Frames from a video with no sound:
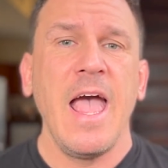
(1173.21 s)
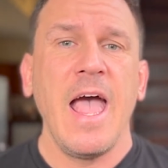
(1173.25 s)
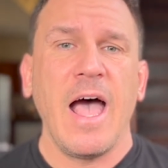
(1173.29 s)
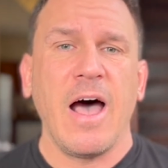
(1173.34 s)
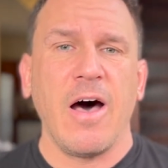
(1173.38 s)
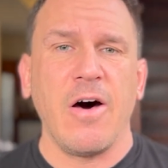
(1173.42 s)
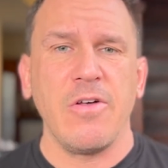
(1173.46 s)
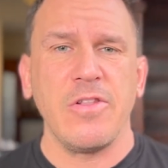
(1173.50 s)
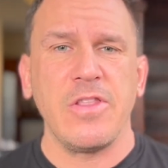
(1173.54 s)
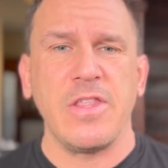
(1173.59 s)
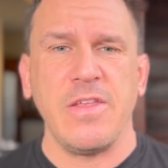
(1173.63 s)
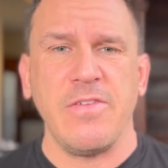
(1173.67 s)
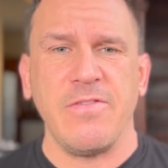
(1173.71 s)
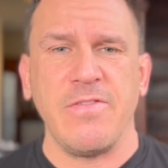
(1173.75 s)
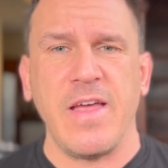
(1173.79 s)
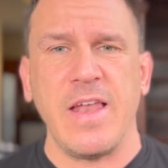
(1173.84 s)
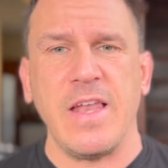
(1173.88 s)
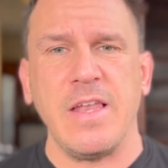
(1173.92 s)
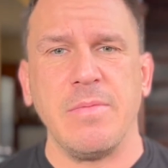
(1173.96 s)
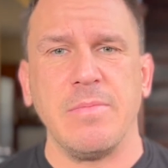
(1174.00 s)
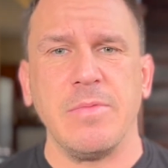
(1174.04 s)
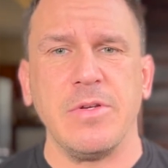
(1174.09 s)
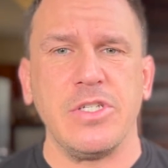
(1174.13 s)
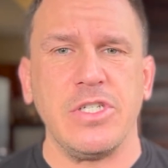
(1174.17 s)
healthy
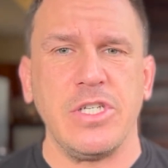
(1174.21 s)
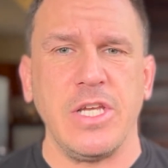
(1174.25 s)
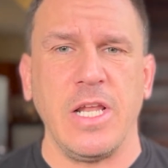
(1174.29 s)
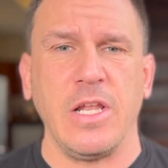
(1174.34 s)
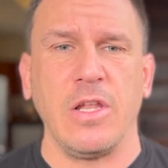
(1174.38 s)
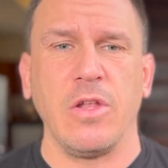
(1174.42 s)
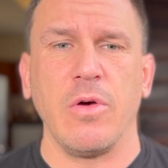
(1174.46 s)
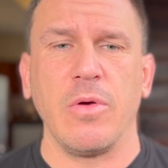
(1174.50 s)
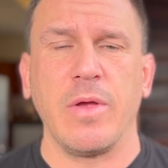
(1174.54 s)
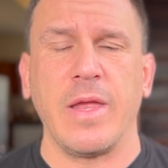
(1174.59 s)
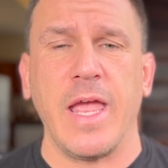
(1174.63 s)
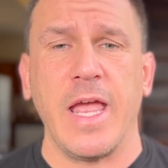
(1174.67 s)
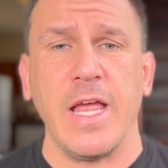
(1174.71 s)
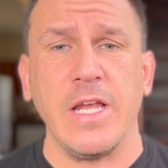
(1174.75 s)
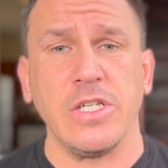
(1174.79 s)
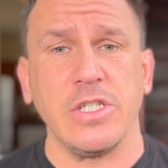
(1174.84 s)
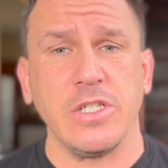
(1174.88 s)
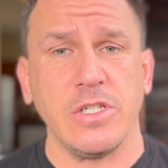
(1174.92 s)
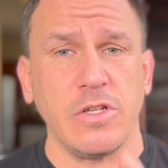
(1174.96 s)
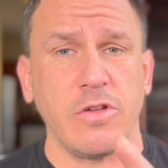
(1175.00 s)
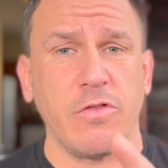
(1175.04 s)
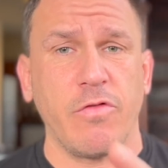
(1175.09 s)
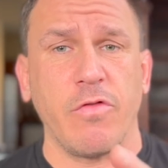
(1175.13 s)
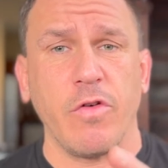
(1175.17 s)
vending machine
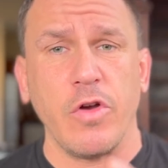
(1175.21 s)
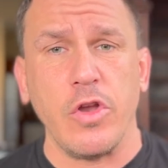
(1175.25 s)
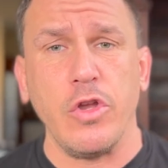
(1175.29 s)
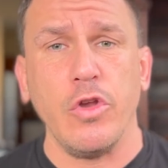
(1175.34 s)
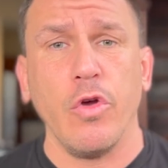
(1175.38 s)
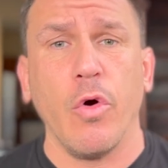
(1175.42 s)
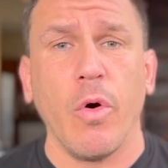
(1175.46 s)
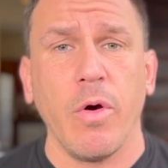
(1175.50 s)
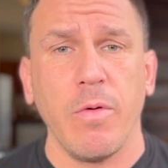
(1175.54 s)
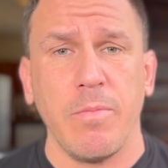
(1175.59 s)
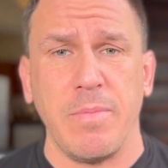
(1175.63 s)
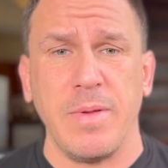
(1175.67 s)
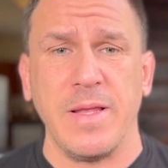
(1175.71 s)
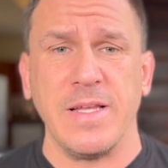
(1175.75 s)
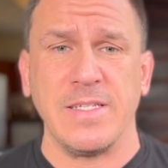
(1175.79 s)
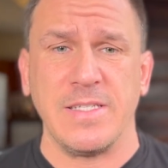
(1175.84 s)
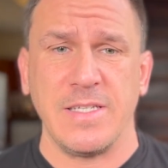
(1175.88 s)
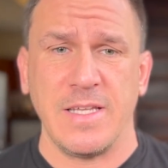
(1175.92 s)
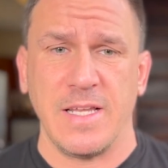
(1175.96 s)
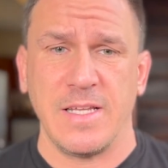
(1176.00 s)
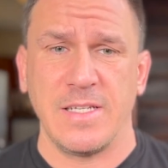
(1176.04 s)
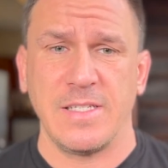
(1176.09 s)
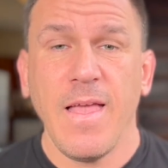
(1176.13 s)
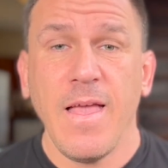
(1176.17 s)
locations for your
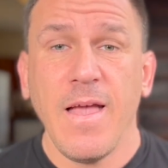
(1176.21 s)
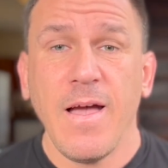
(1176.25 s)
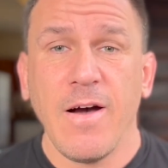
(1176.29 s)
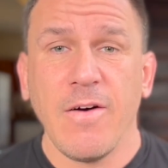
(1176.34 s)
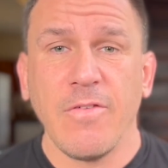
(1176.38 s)
business.